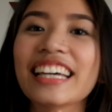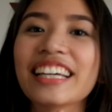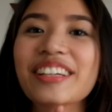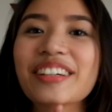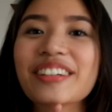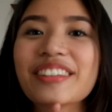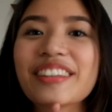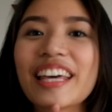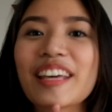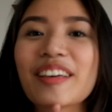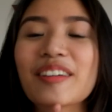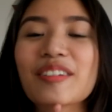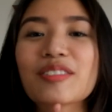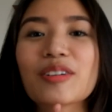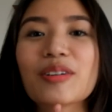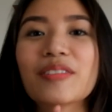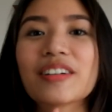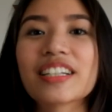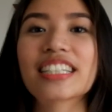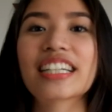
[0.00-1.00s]
Thank you
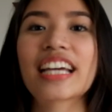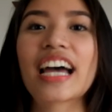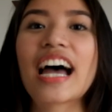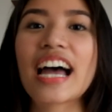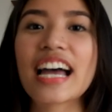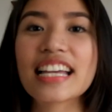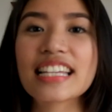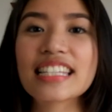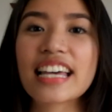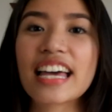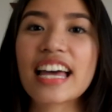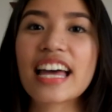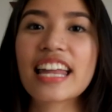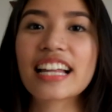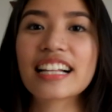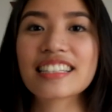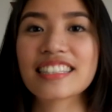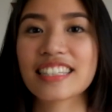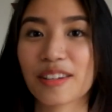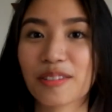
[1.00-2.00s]
so much, guys,
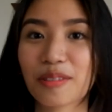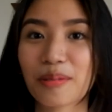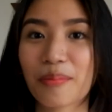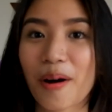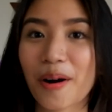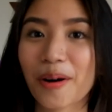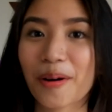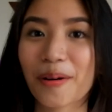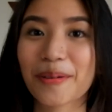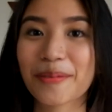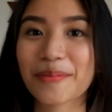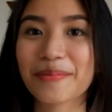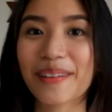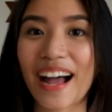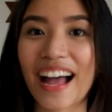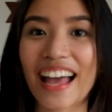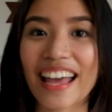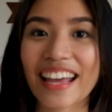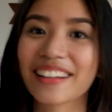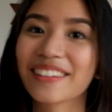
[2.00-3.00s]
and I'll see you tomorrow.
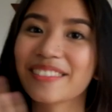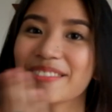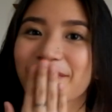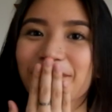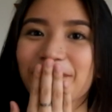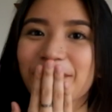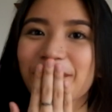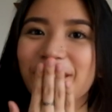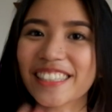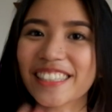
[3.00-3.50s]
Bye.